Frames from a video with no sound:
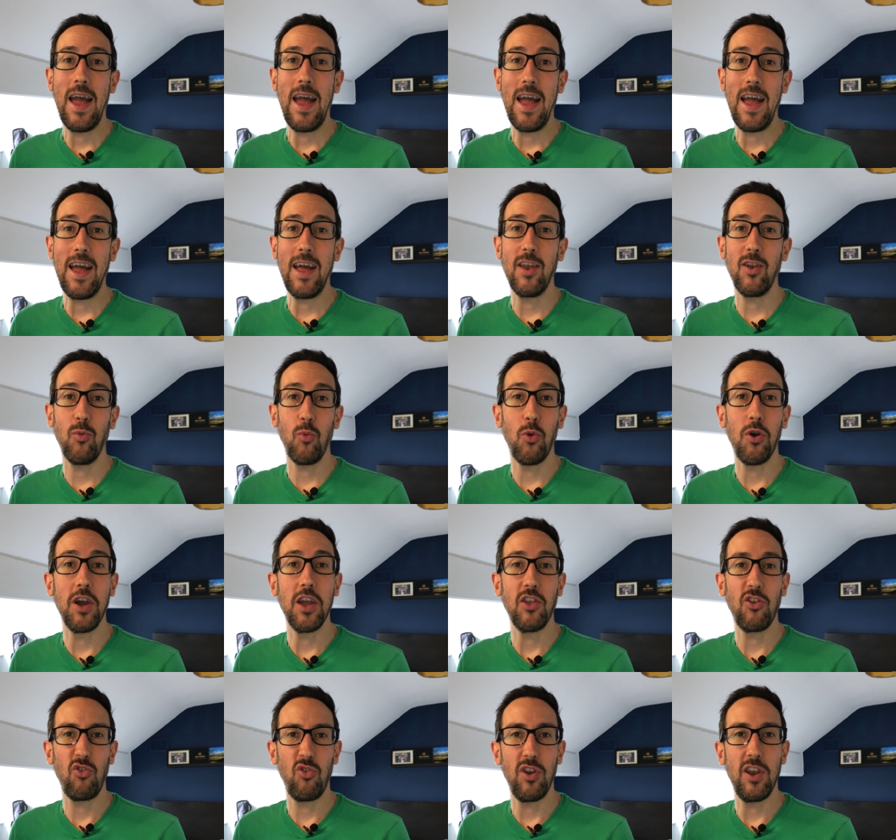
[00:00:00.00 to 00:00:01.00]
and
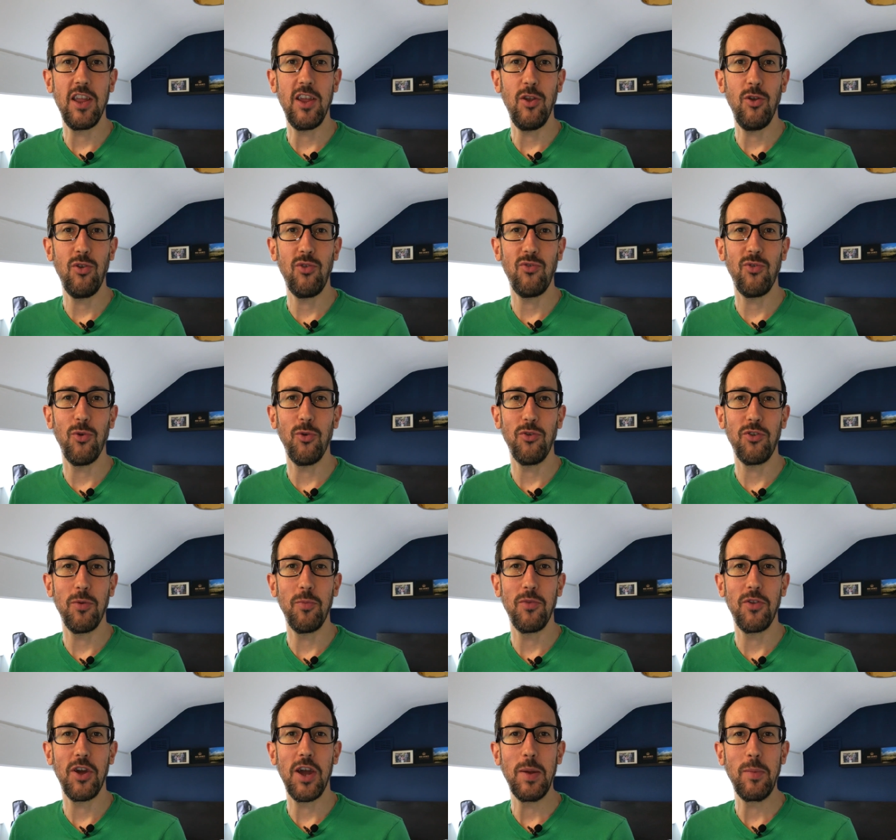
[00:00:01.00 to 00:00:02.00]
why it's really useful
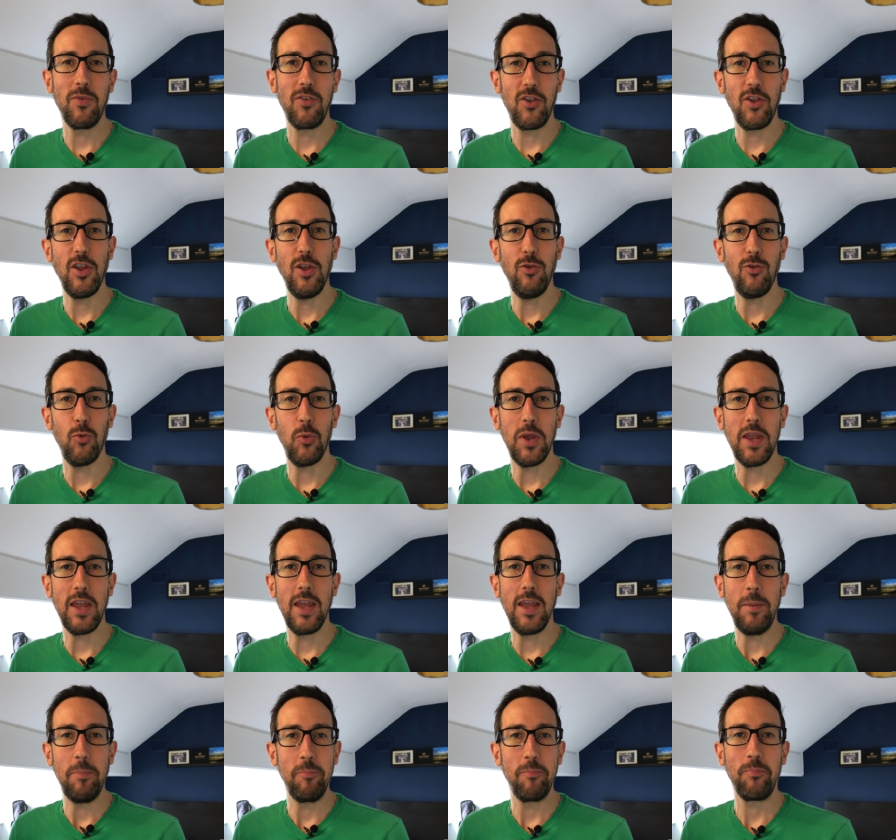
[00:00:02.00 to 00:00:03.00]
sometimes to use a
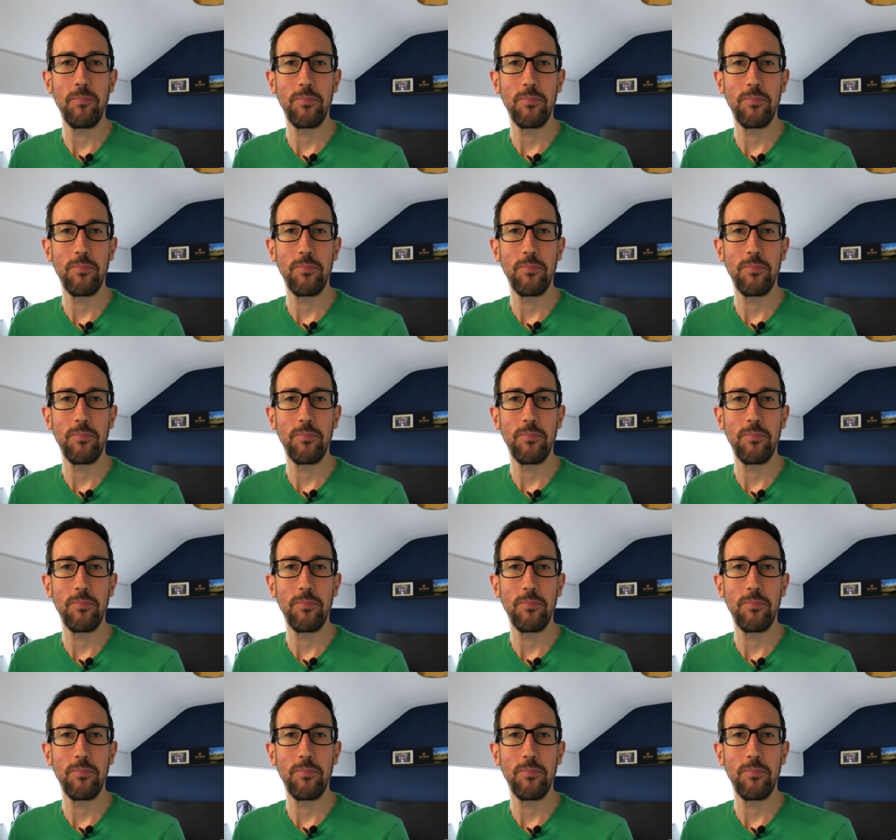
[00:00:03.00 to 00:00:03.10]
Wiki.